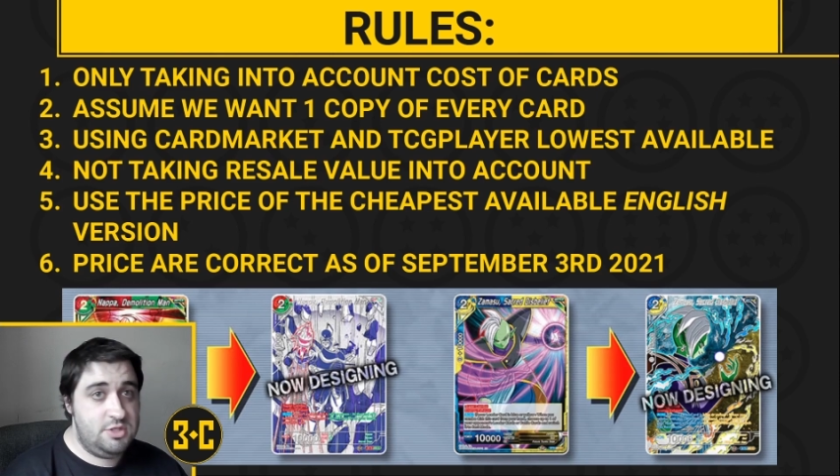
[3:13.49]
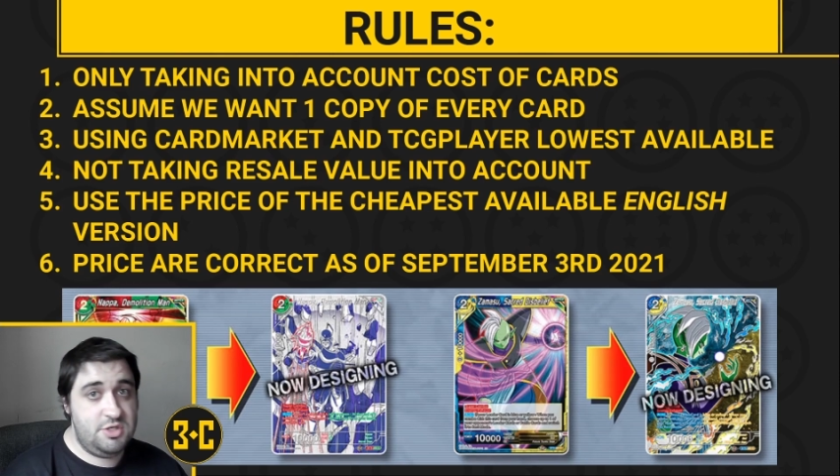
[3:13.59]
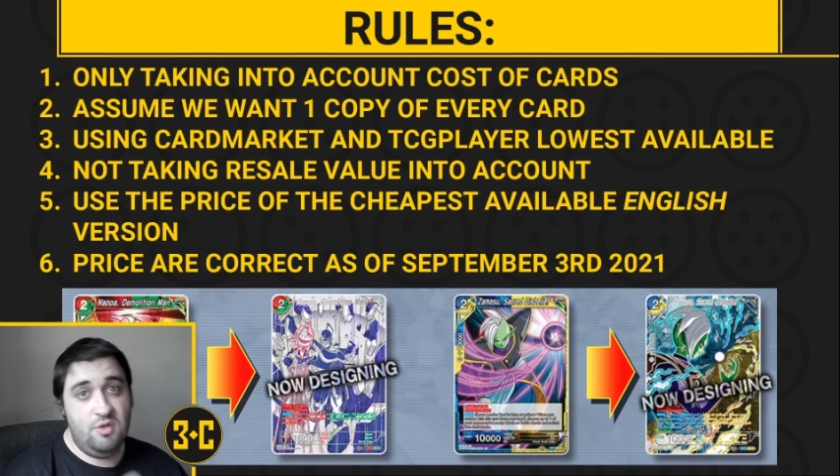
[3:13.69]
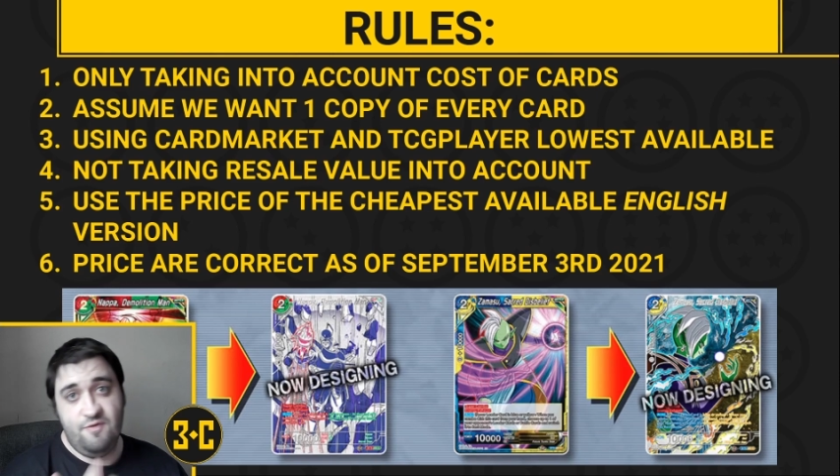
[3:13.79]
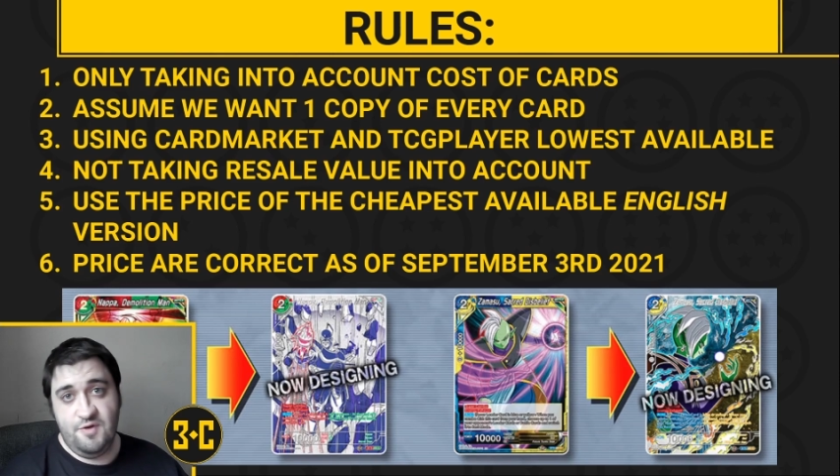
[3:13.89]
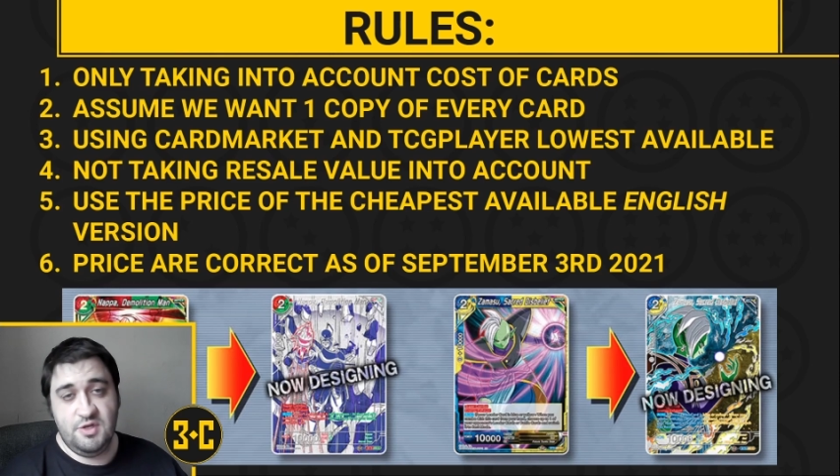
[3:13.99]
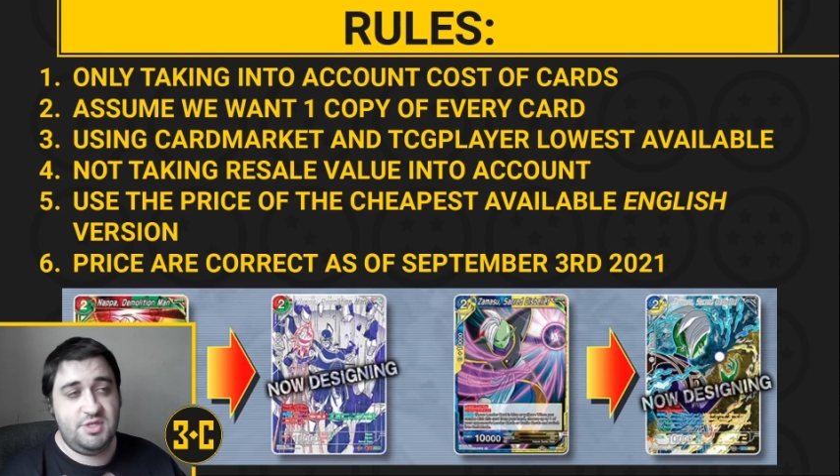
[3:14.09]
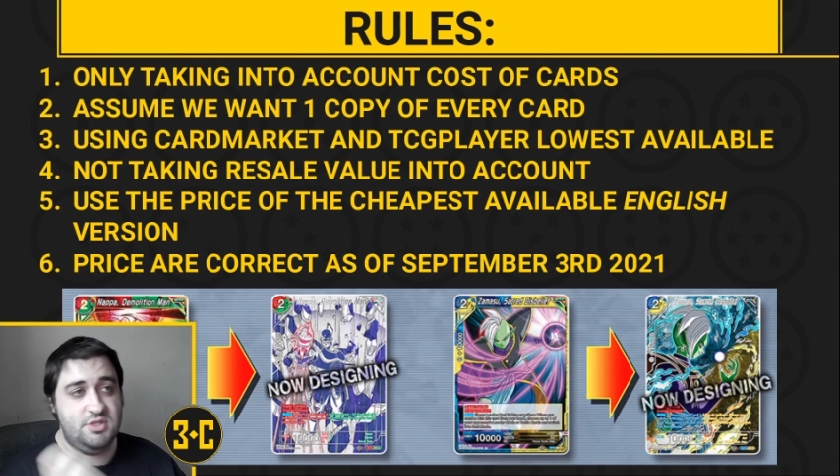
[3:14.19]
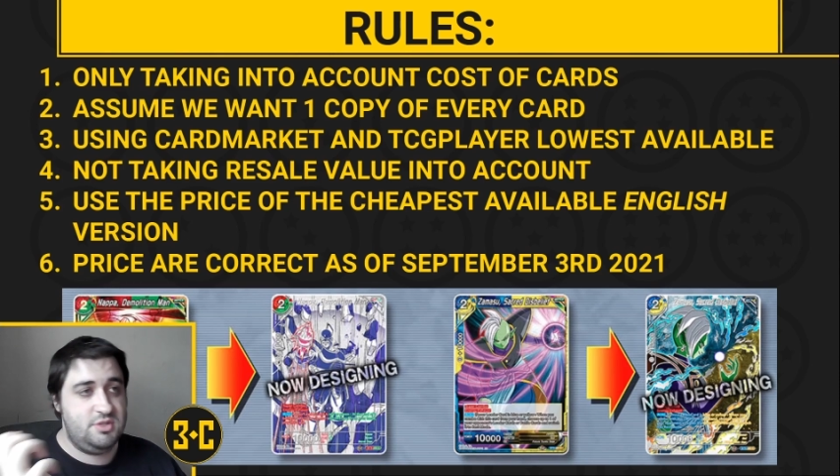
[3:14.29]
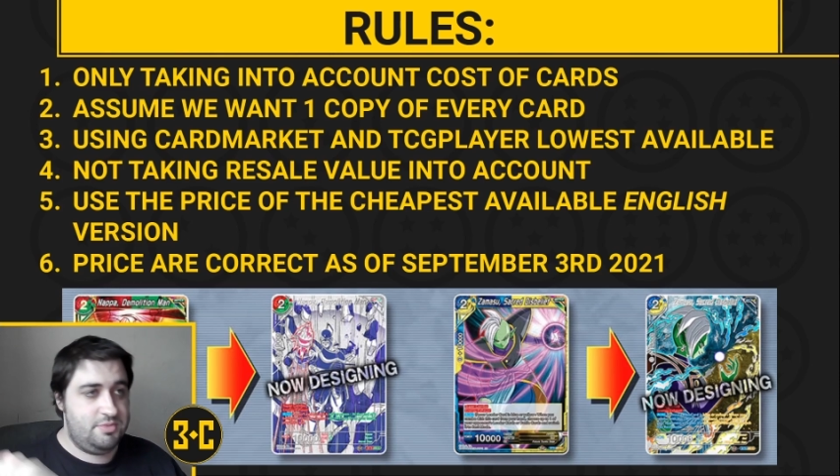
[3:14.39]
So the
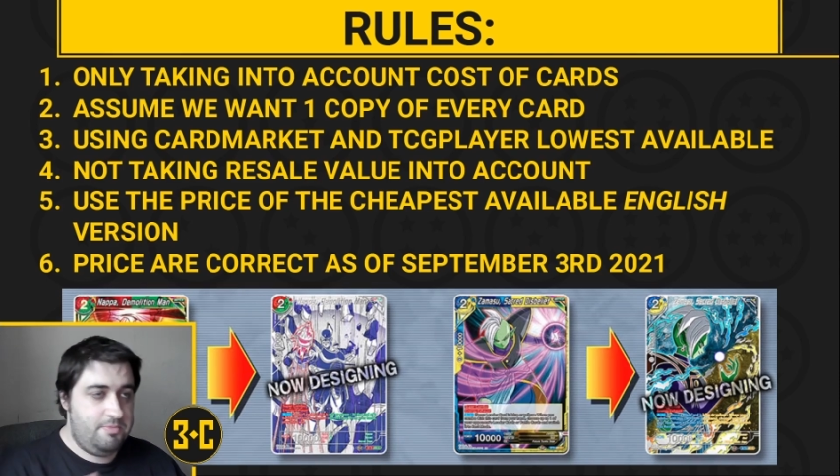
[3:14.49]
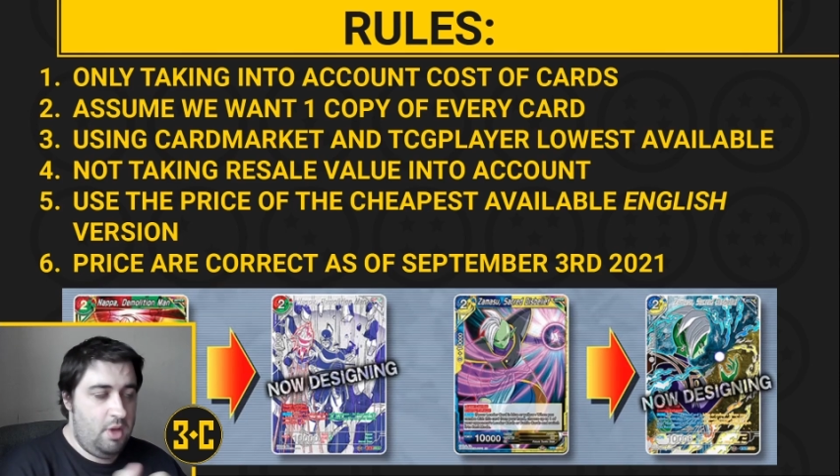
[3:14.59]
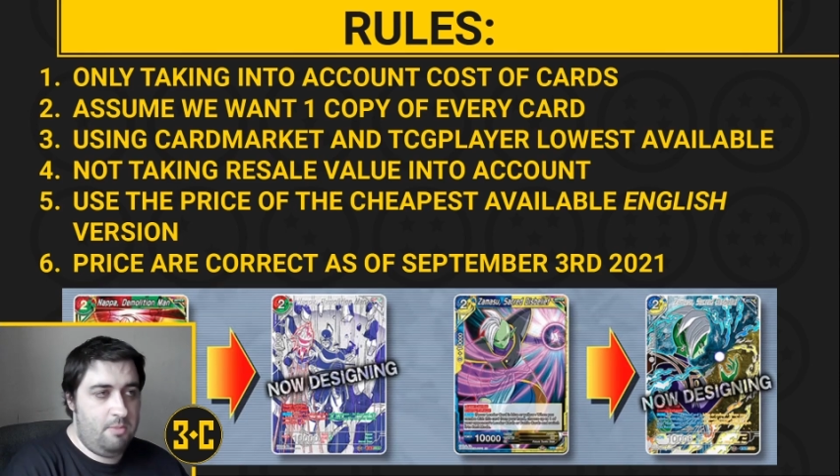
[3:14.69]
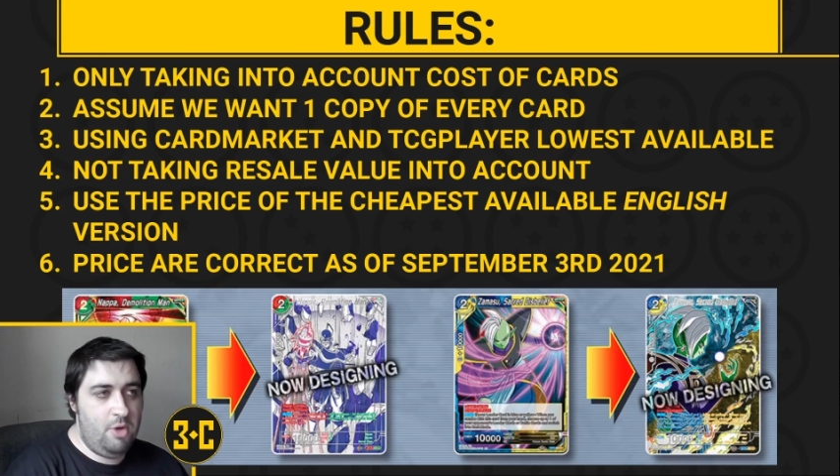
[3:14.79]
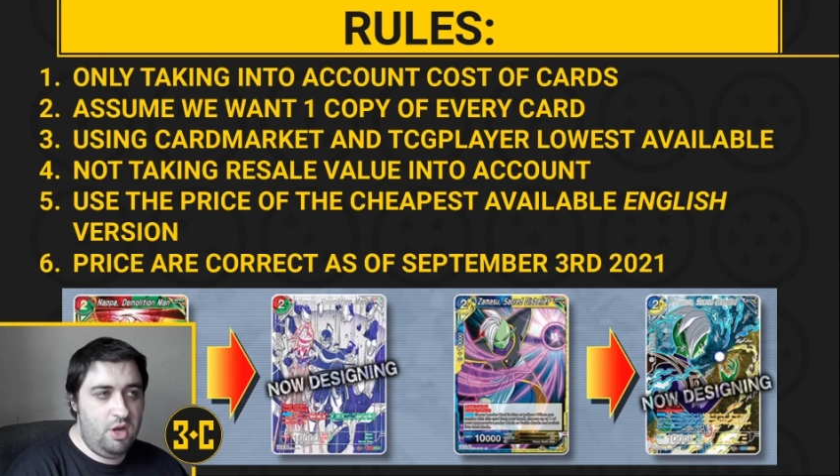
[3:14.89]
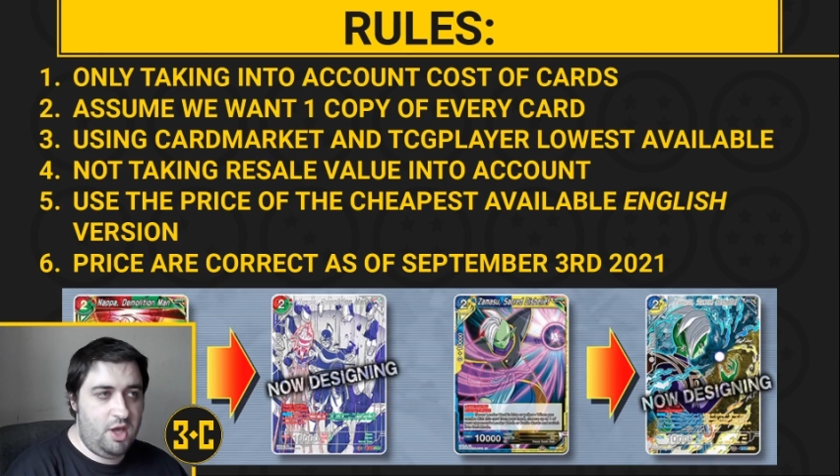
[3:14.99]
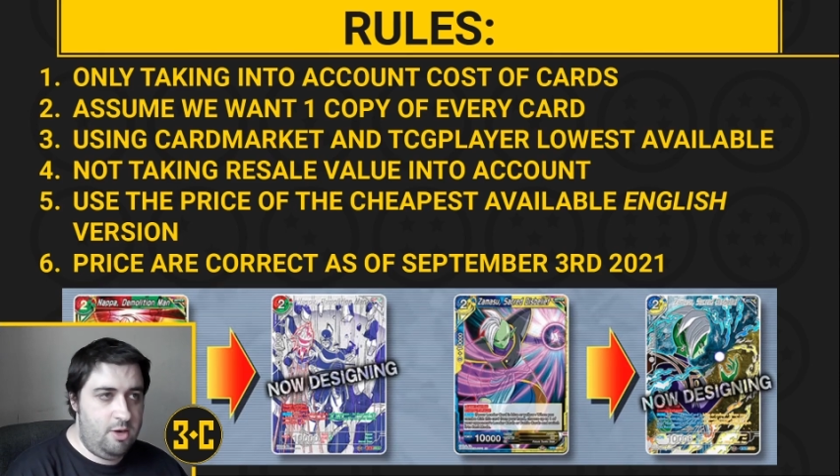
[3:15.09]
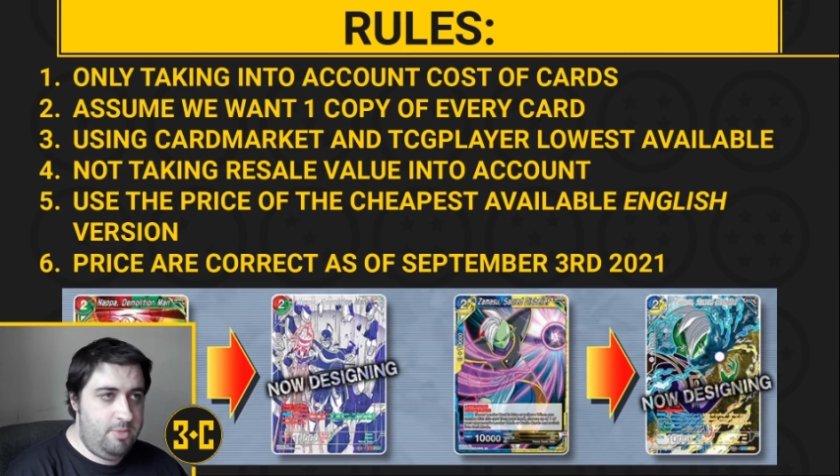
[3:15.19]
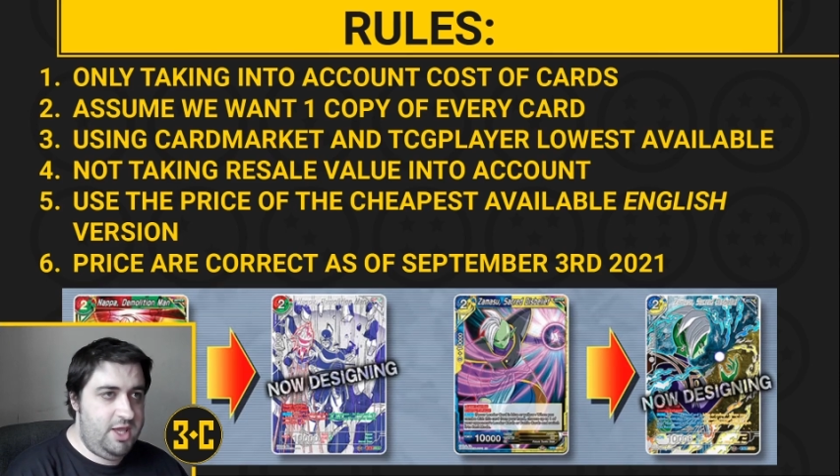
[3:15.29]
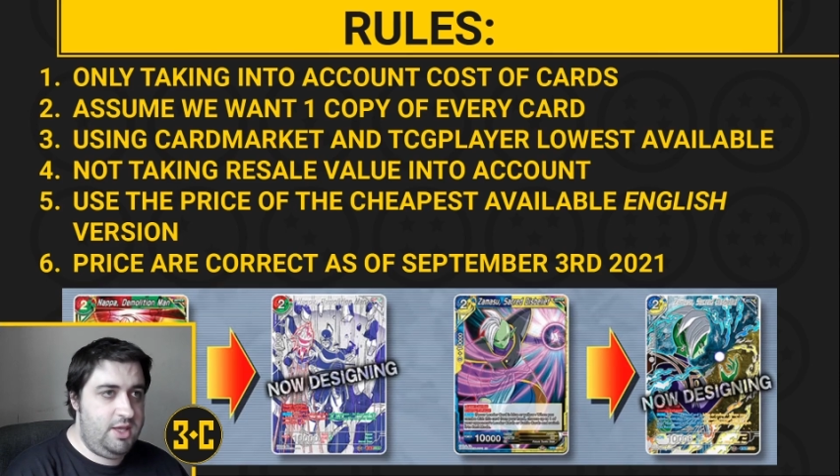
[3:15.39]
first is I'm only
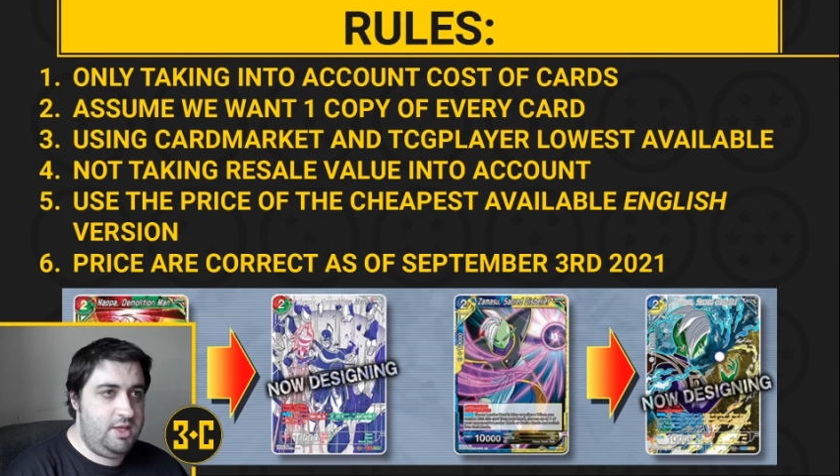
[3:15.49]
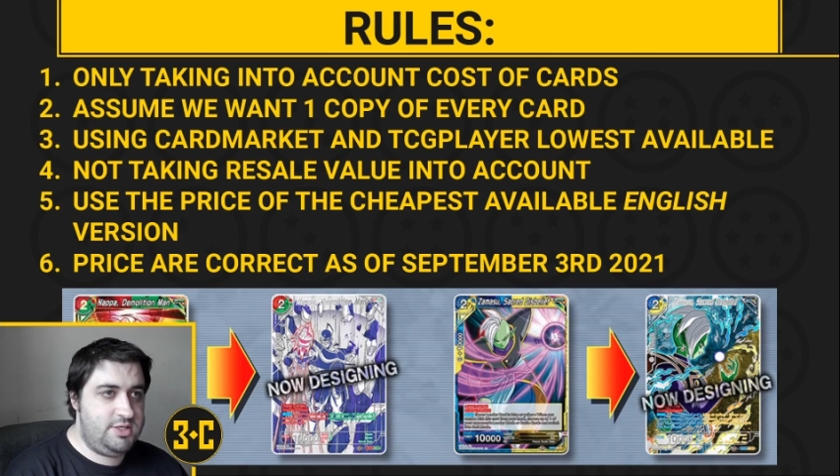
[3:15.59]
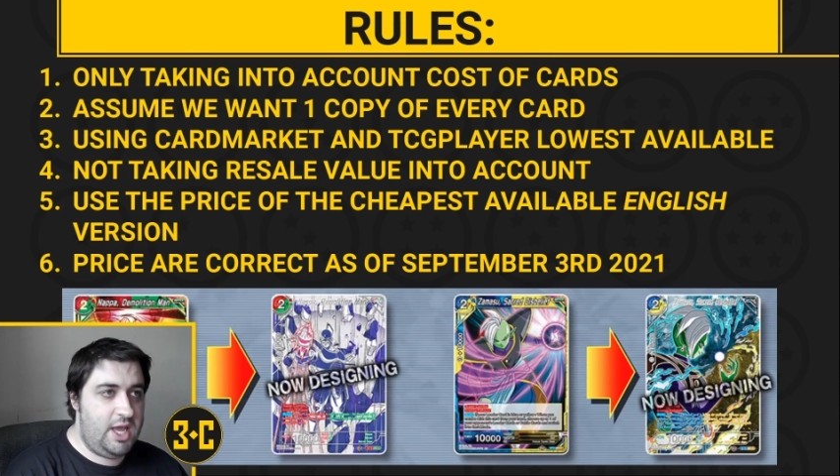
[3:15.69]
going to be